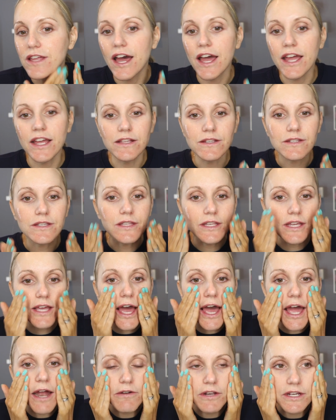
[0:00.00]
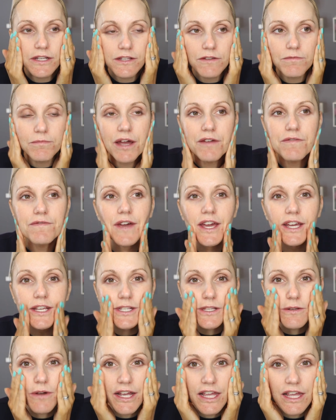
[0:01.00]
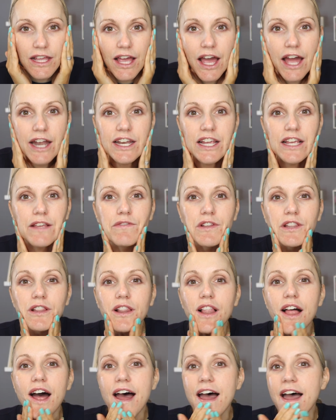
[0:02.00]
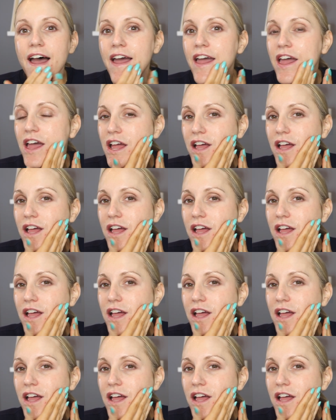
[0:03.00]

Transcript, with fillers: that into the areas of my face so I can get an even layer.